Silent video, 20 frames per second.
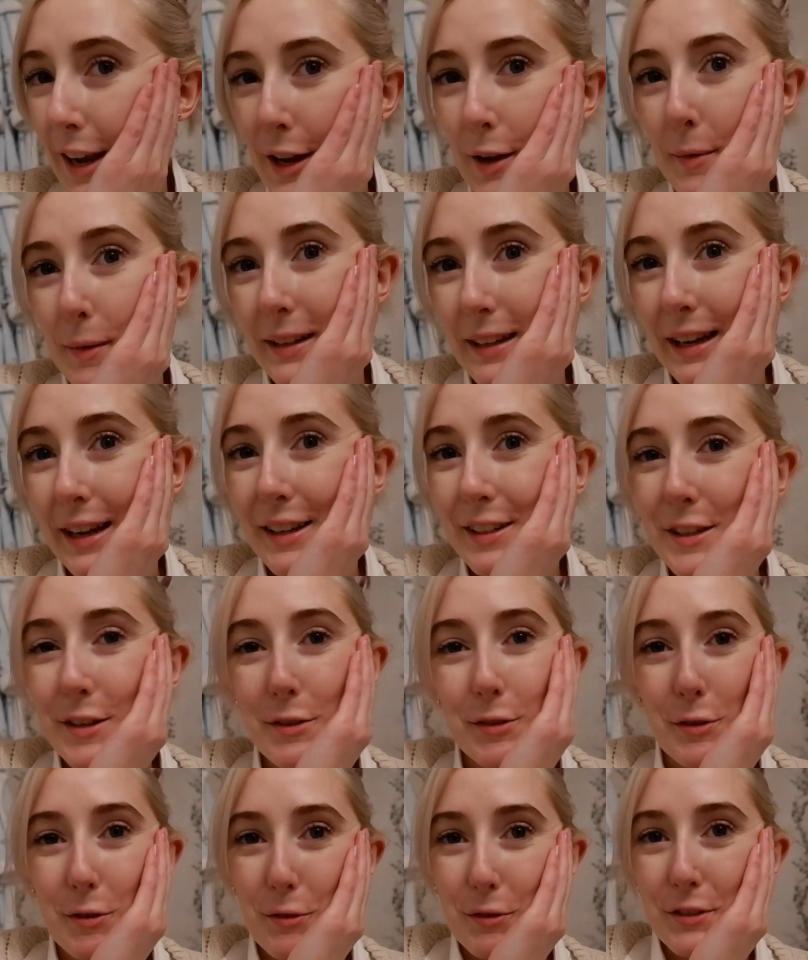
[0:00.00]
Hello again,
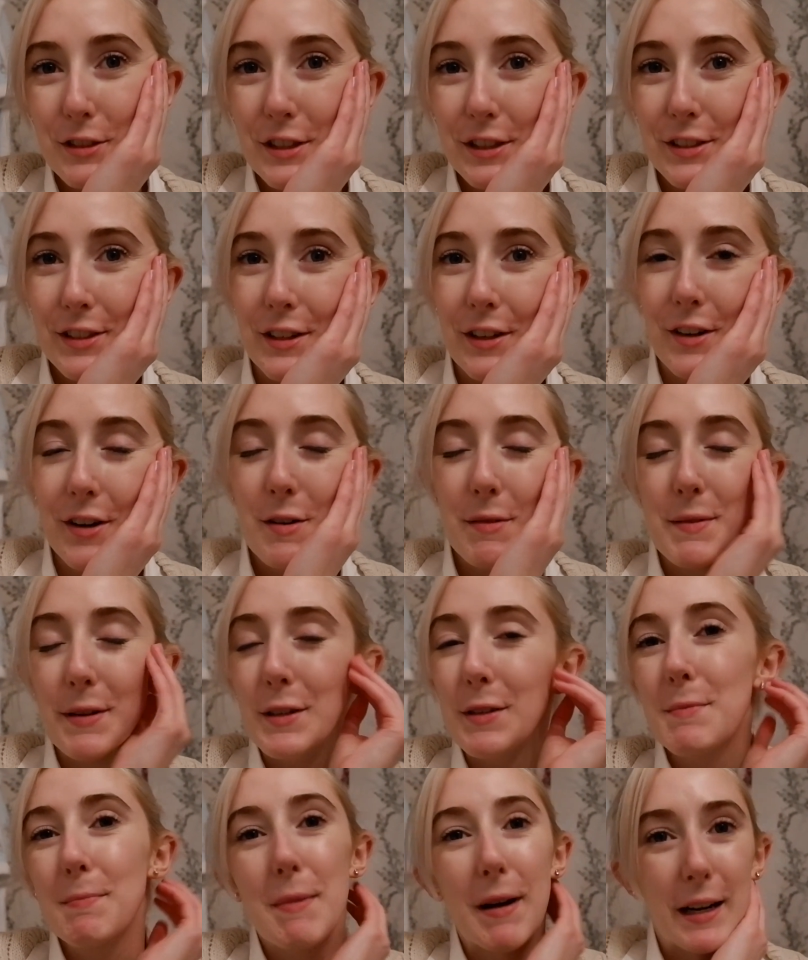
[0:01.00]
you gorgeous lot.
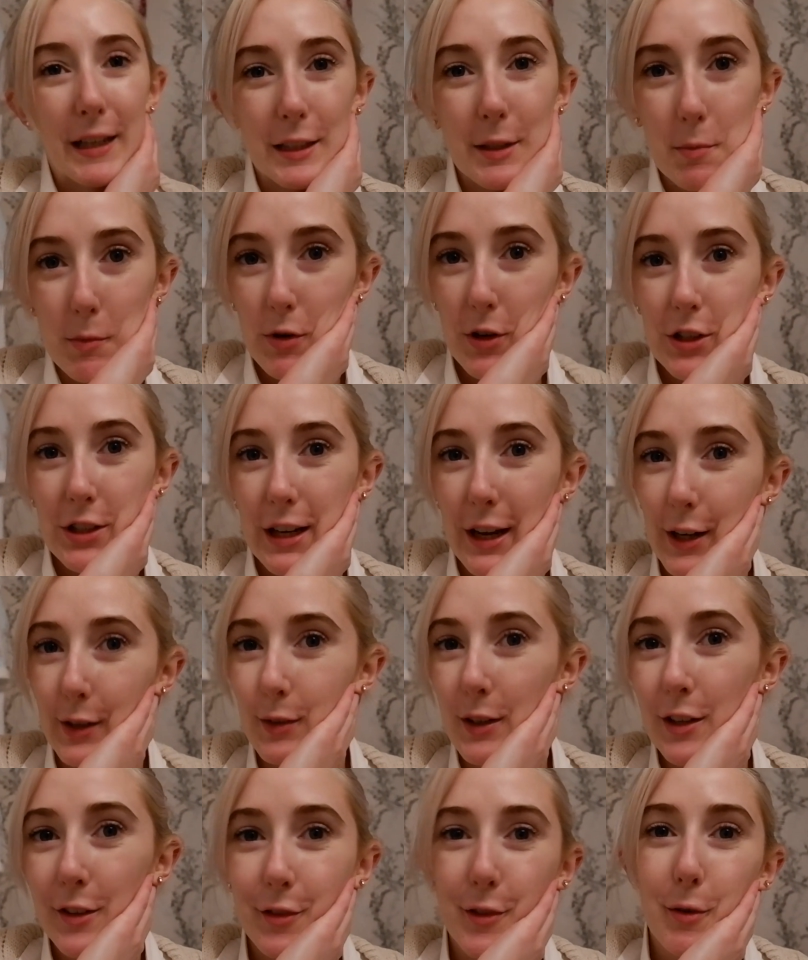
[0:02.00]
Welcome back to my
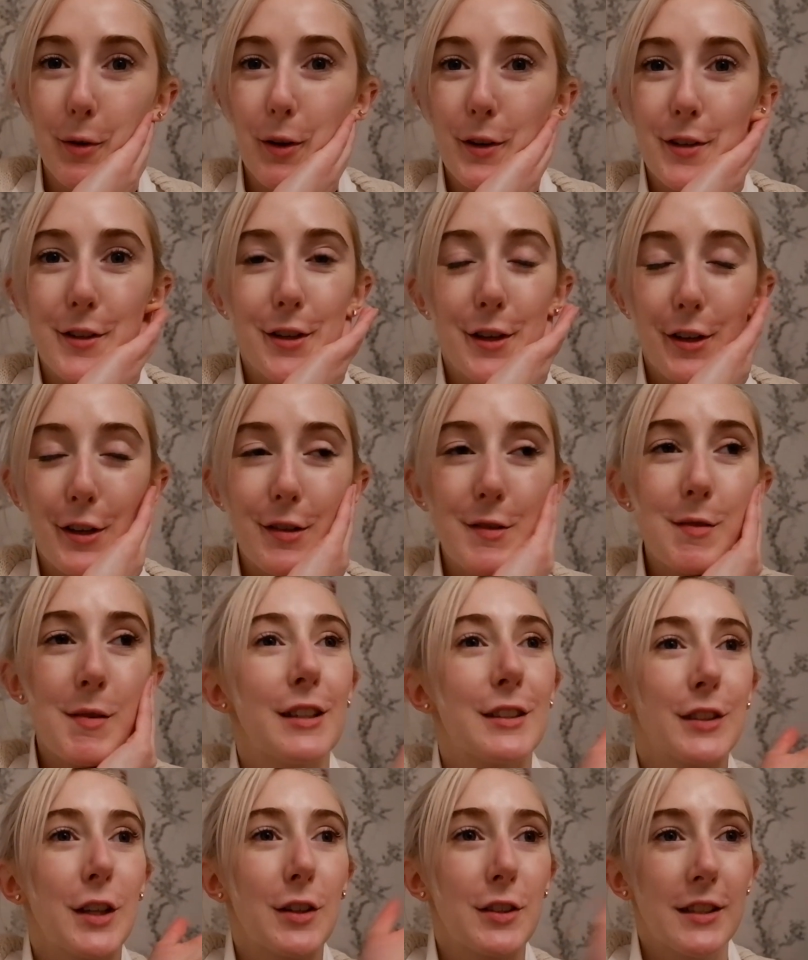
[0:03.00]
channel if you are new.
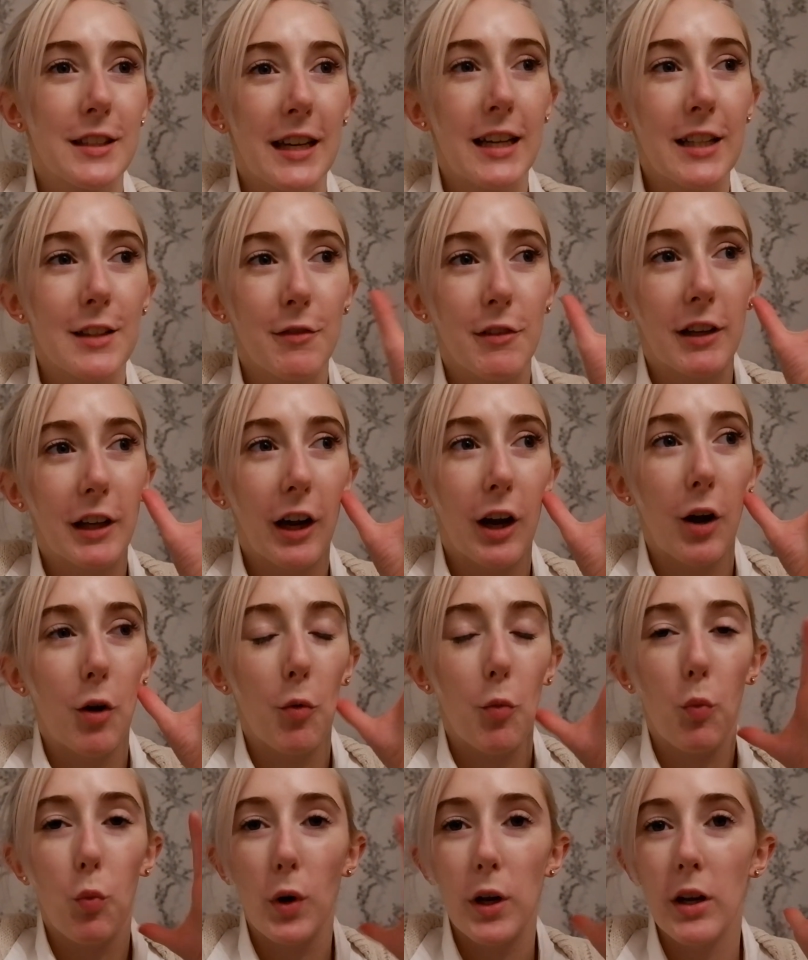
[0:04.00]
So today's
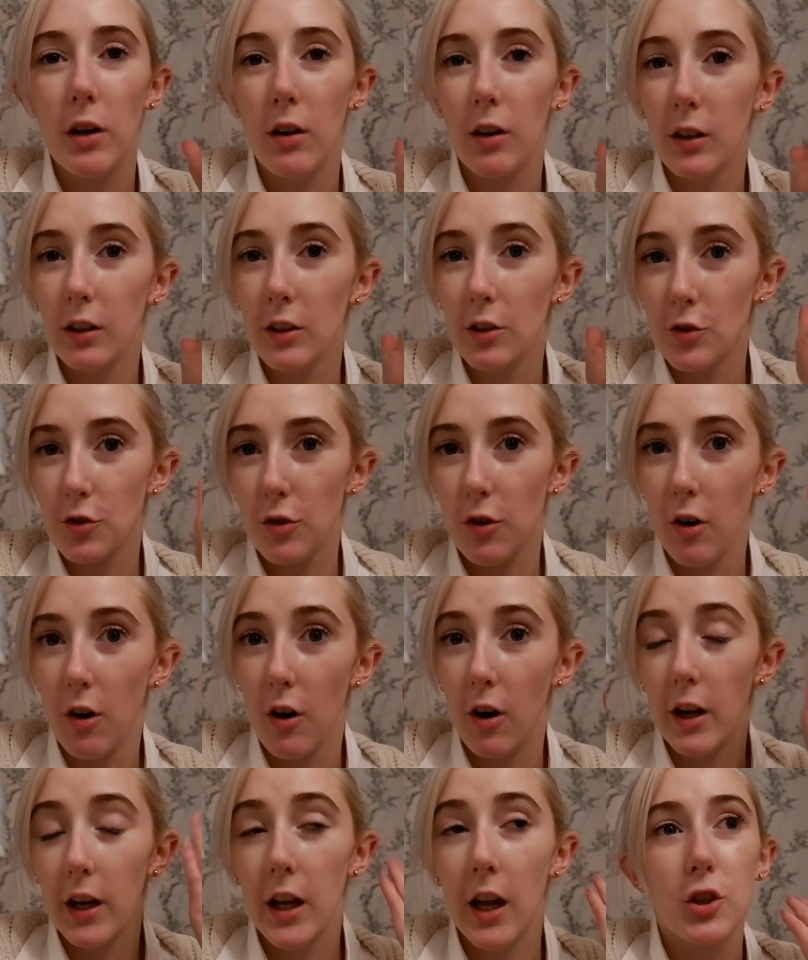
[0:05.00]
video, we are going to
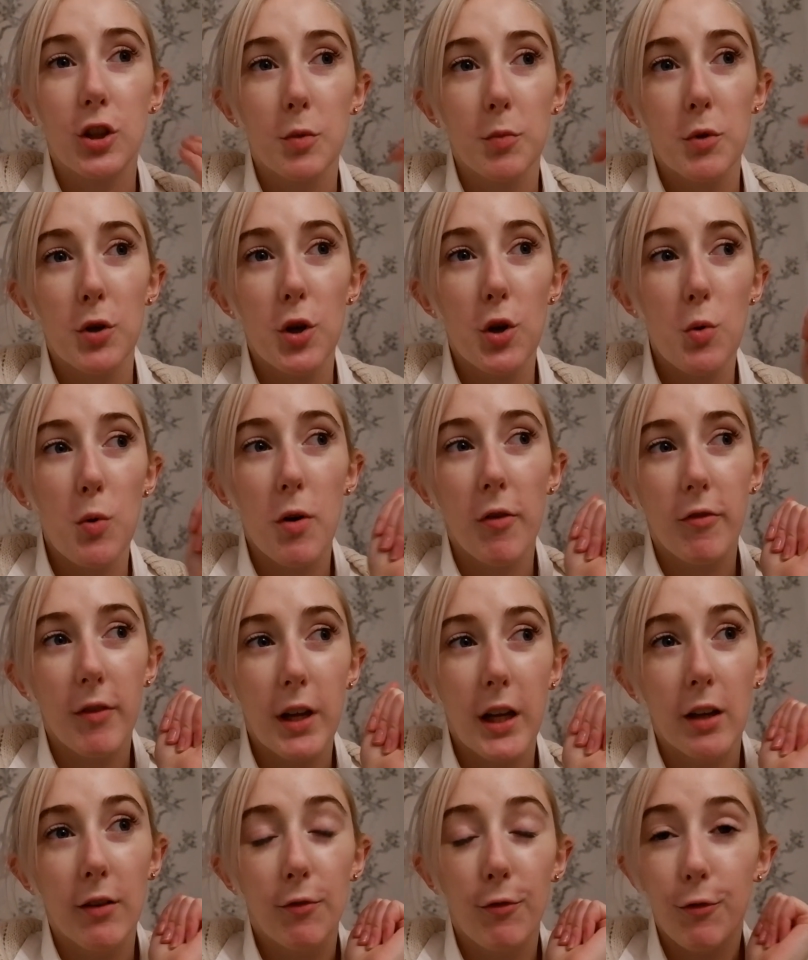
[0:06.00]
try some new
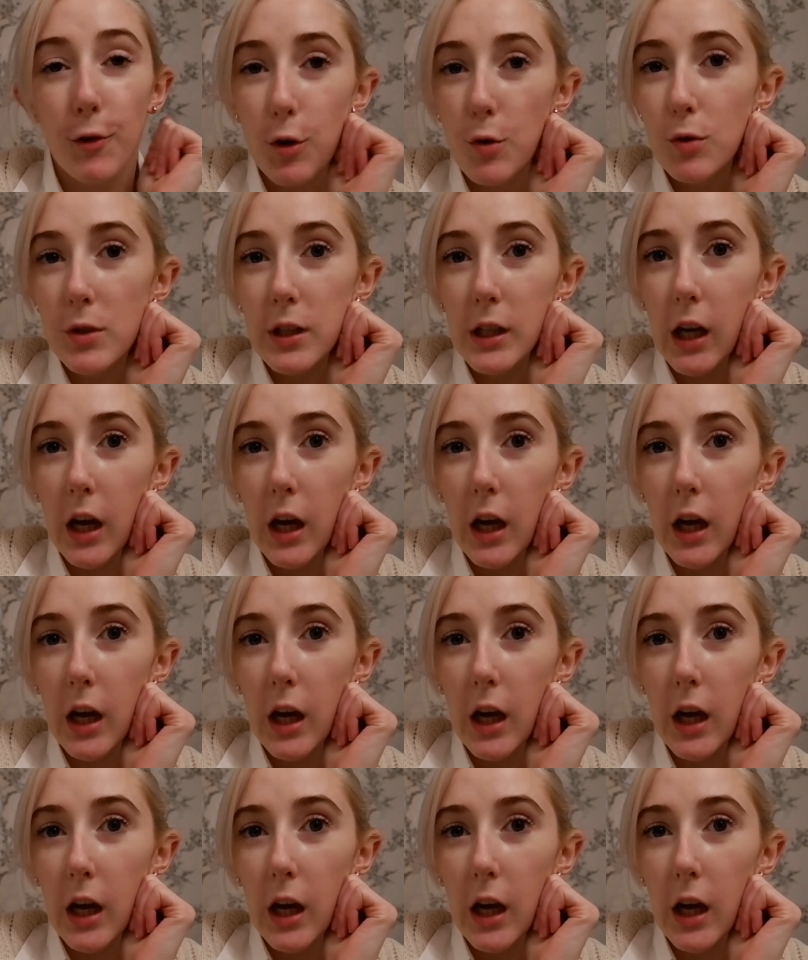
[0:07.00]
vegan food